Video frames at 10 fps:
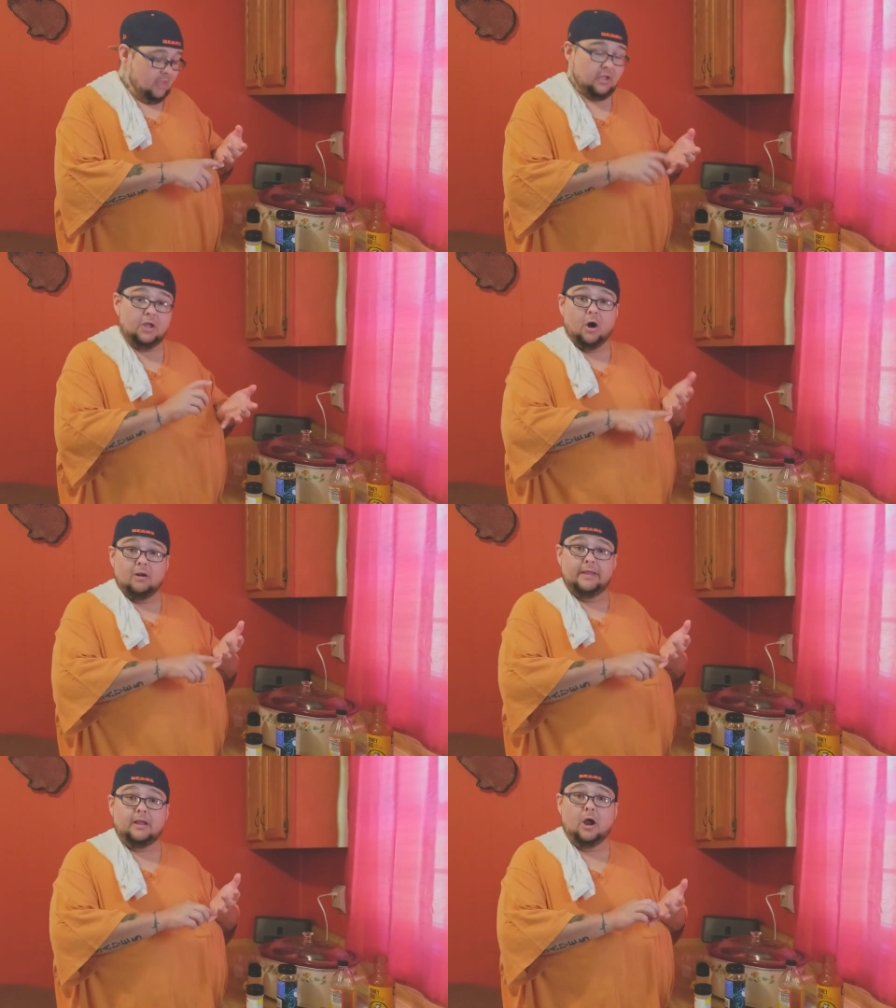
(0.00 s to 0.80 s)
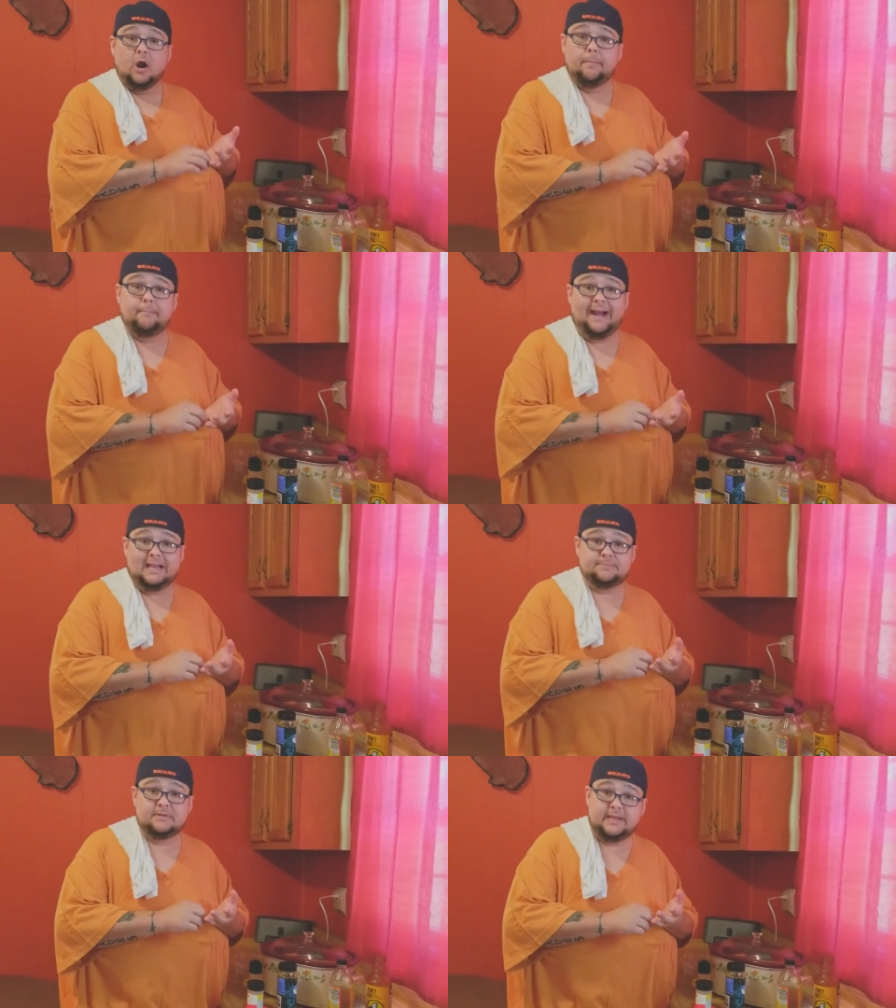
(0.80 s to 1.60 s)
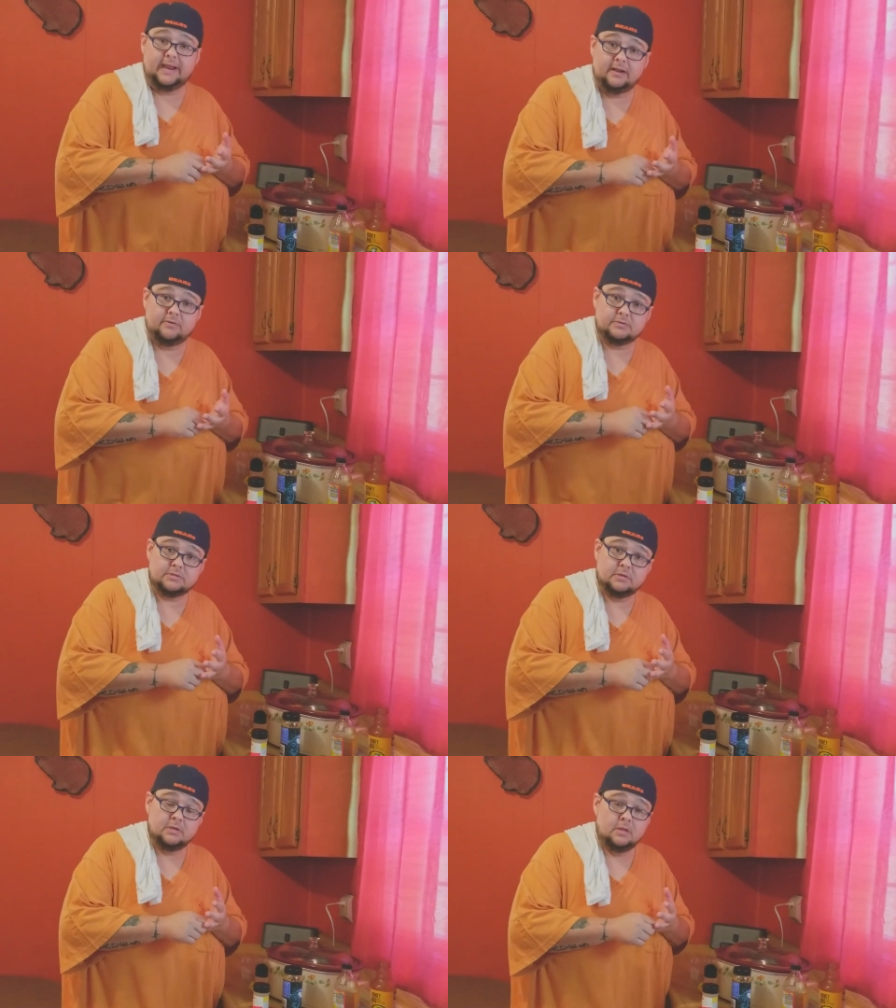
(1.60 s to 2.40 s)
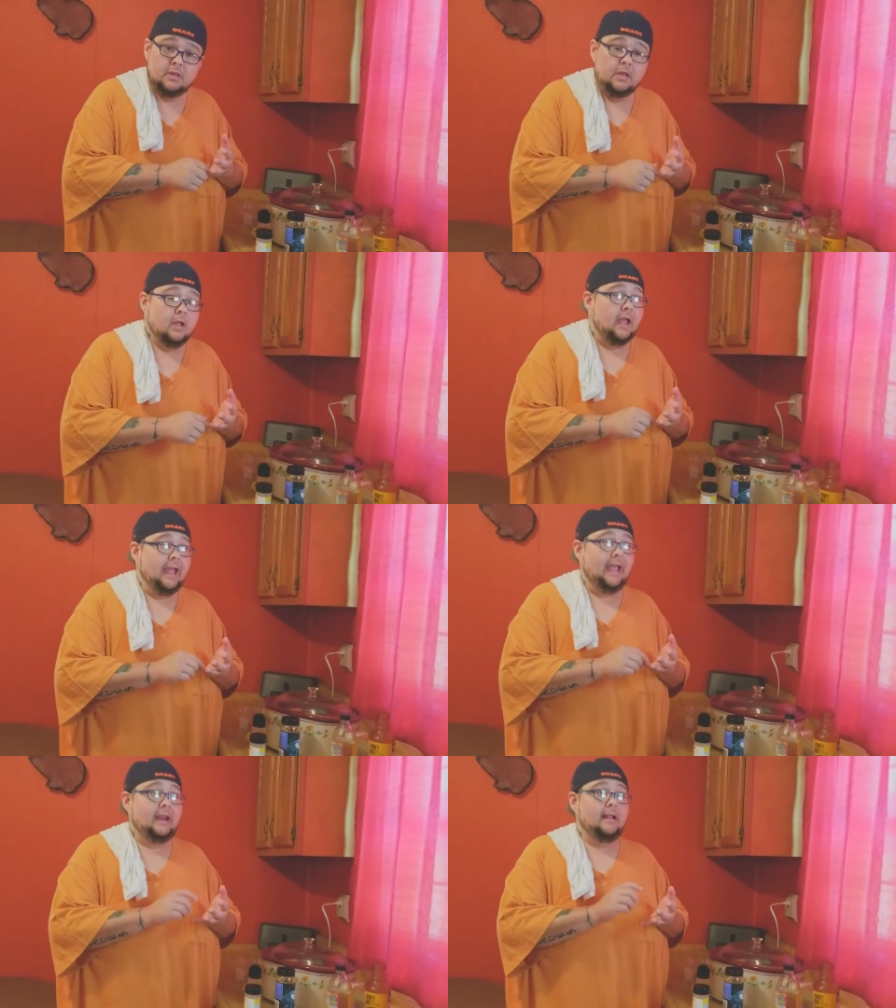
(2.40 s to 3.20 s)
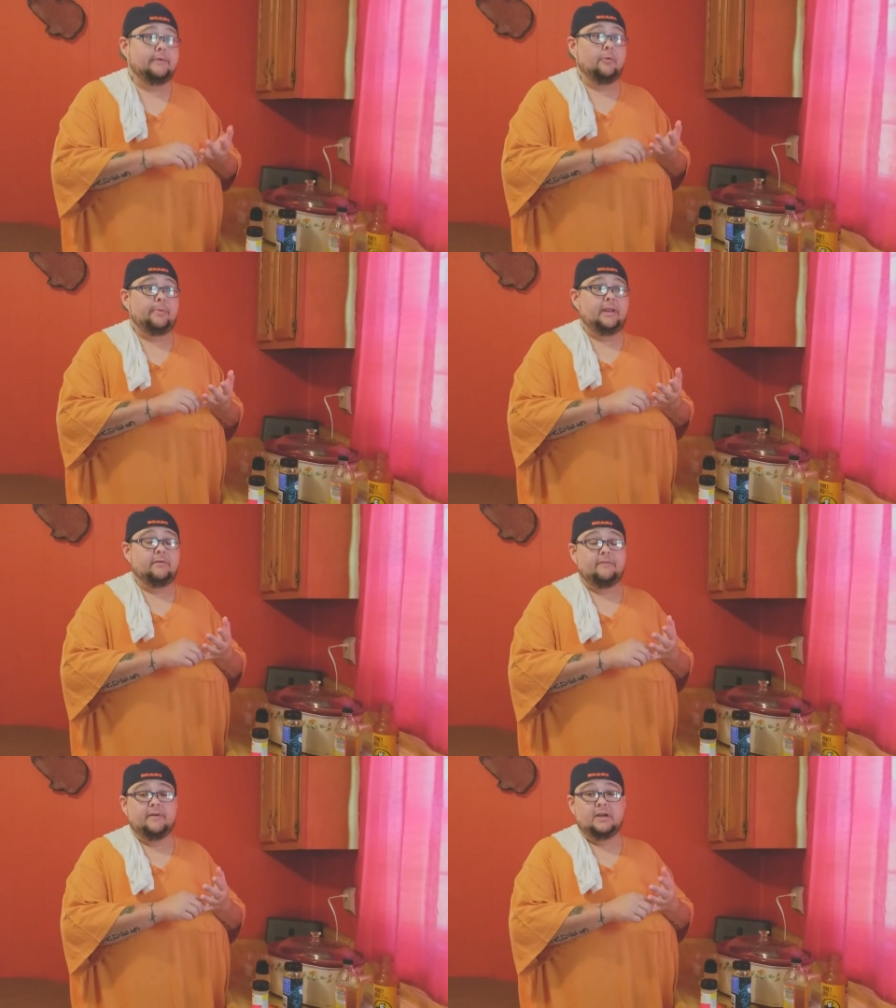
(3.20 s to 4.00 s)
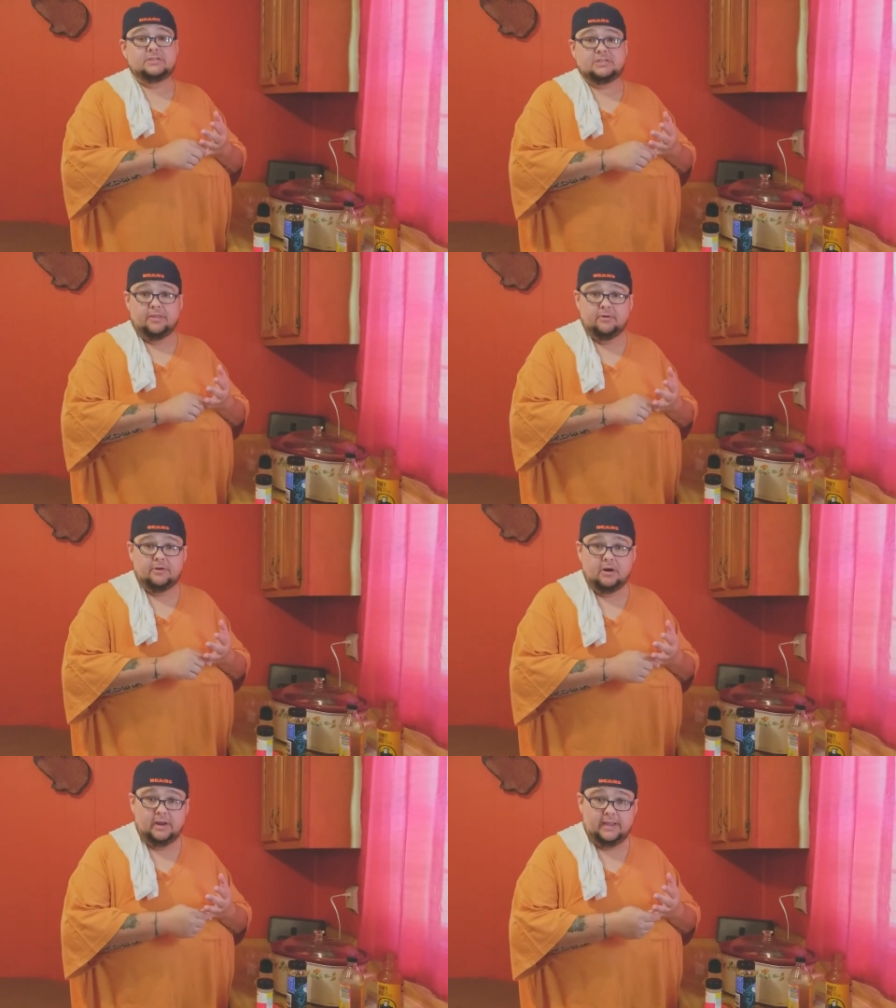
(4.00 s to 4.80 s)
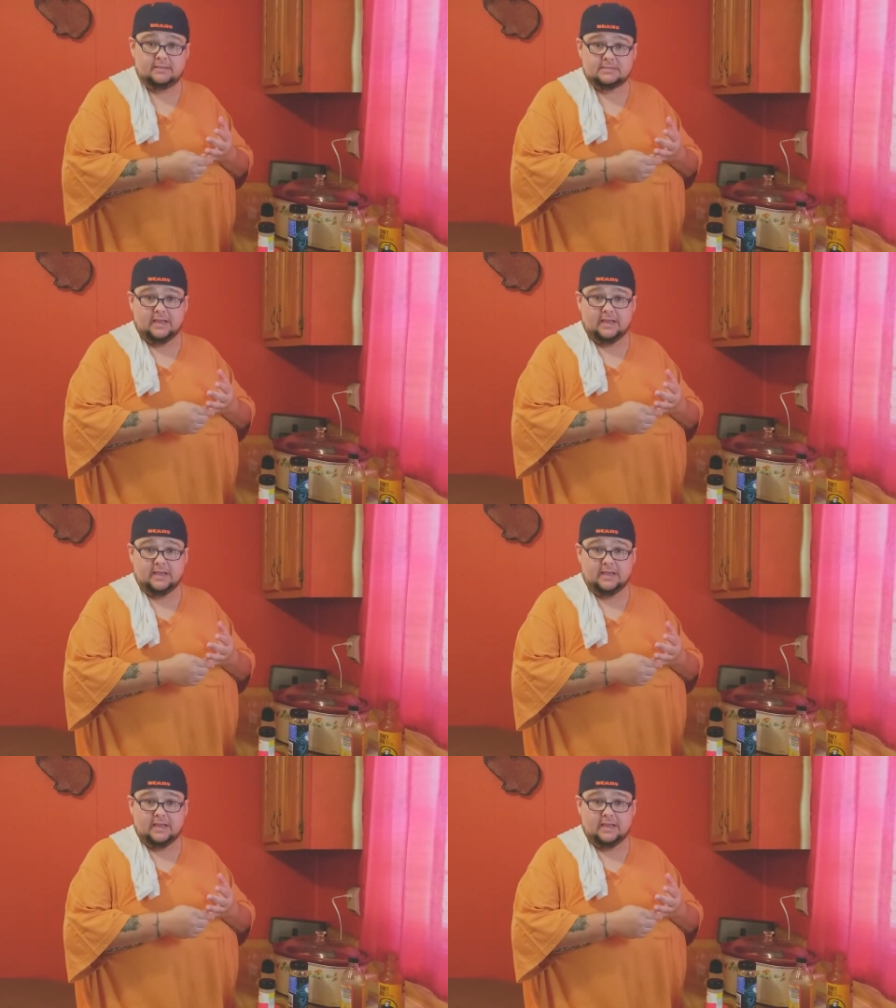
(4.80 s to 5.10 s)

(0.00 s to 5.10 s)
garlic herb mashed potatoes and a little bit of southern greens.